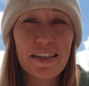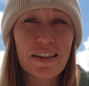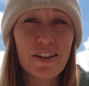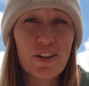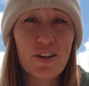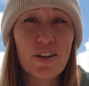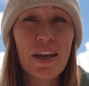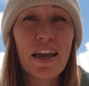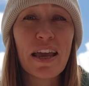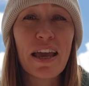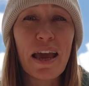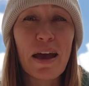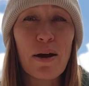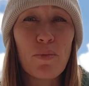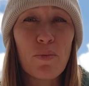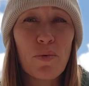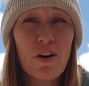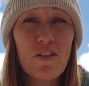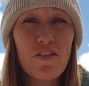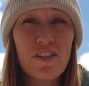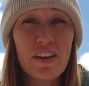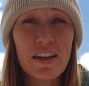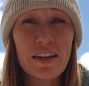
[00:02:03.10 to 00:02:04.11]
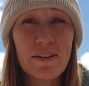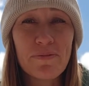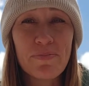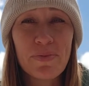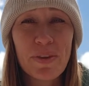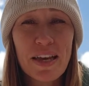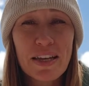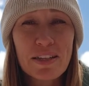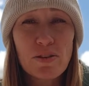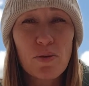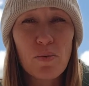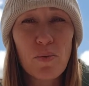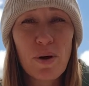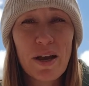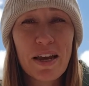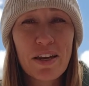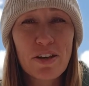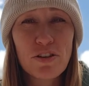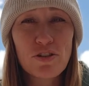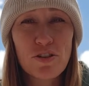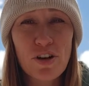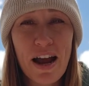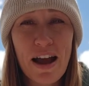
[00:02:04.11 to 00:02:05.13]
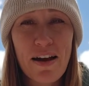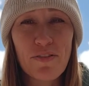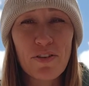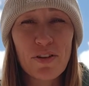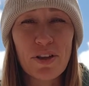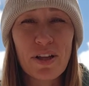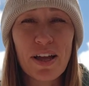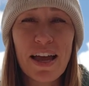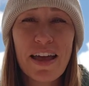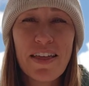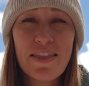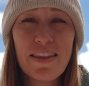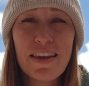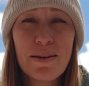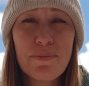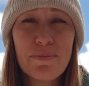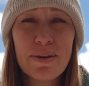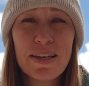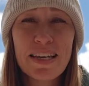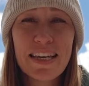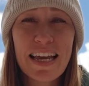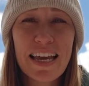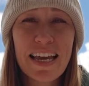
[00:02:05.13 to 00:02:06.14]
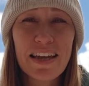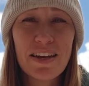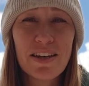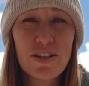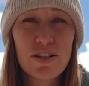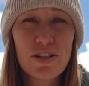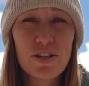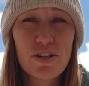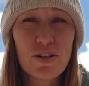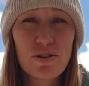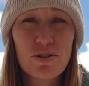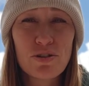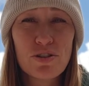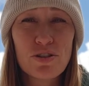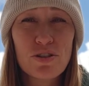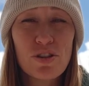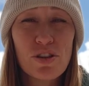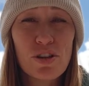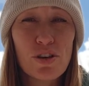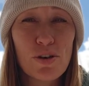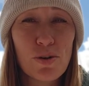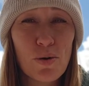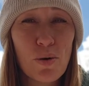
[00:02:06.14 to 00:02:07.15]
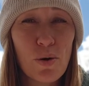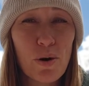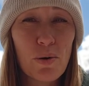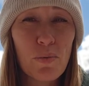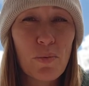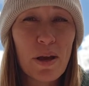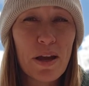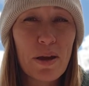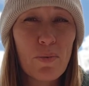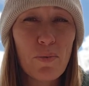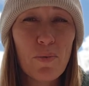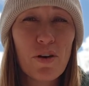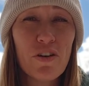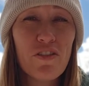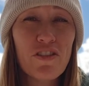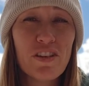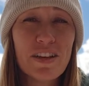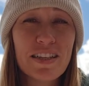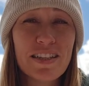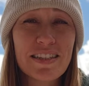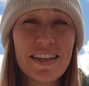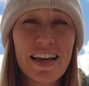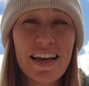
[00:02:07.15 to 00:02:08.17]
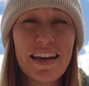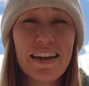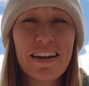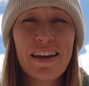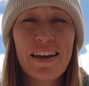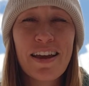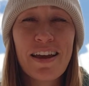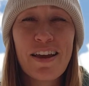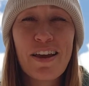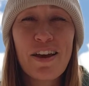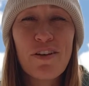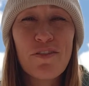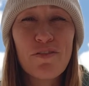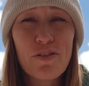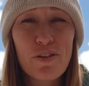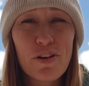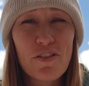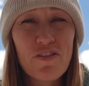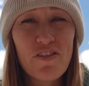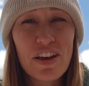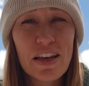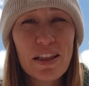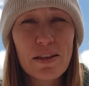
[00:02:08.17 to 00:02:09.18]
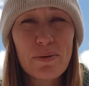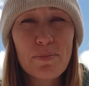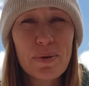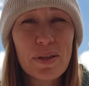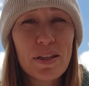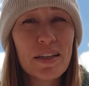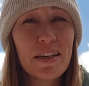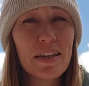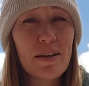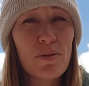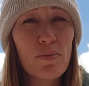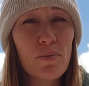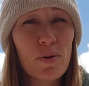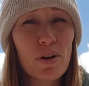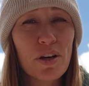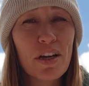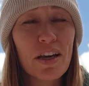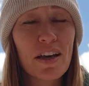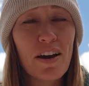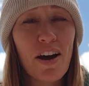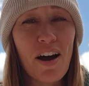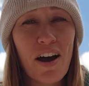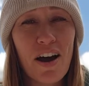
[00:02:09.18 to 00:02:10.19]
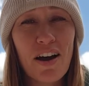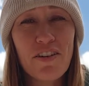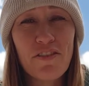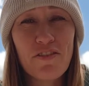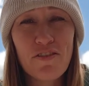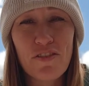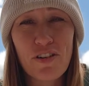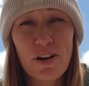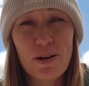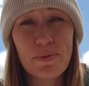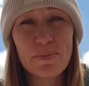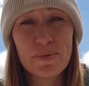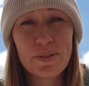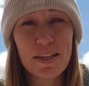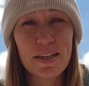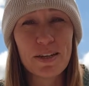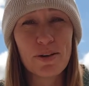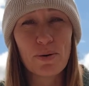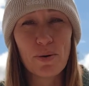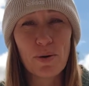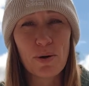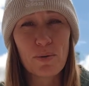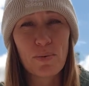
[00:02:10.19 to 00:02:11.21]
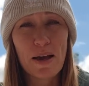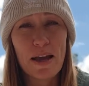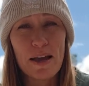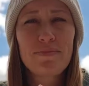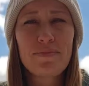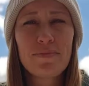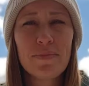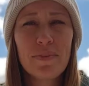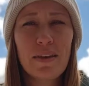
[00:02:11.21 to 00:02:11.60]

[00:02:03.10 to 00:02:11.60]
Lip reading: looking at woofing as a way to travel and then began to search the Norway woofing site for availability working on farms in Norway.